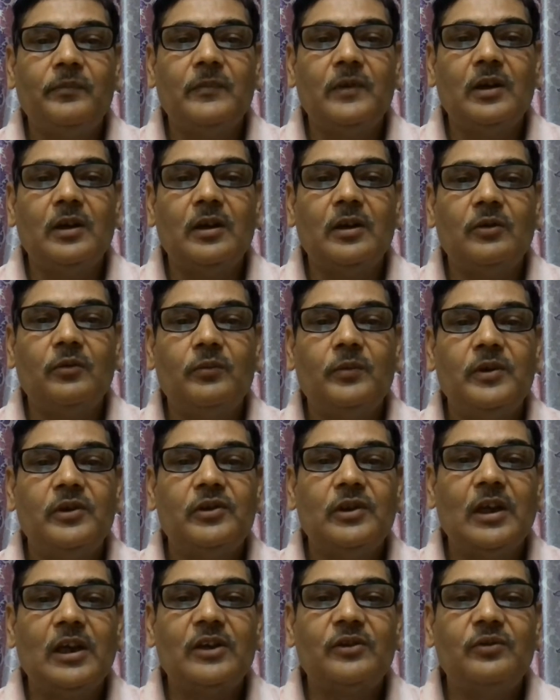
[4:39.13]
uh, which
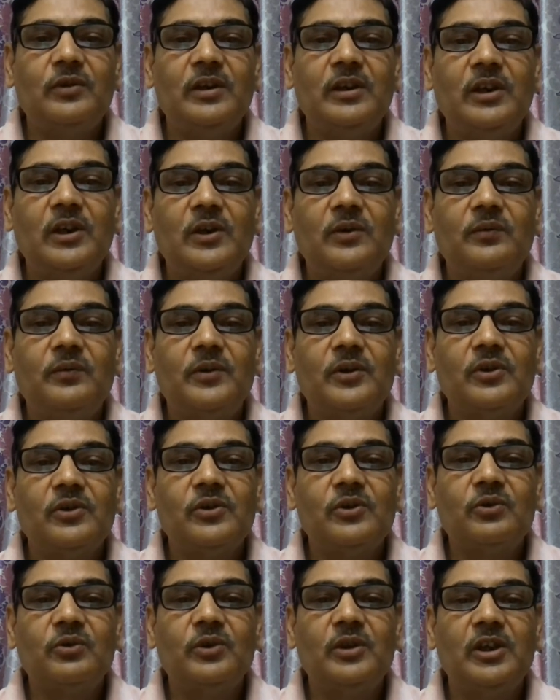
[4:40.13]
actually refers
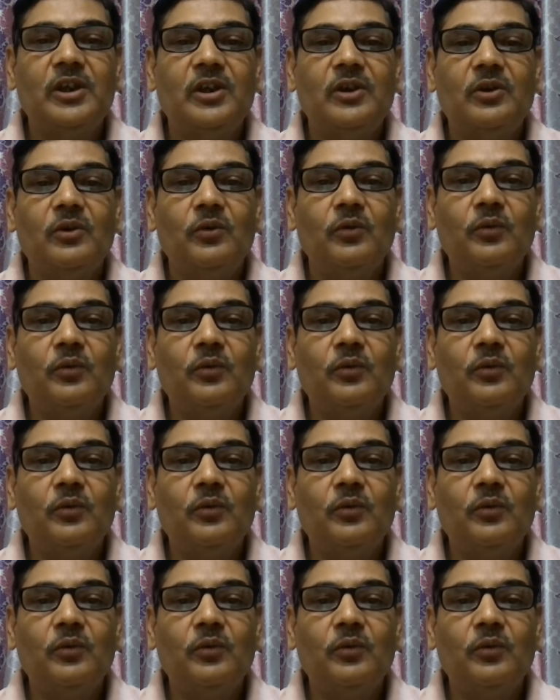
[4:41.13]
to the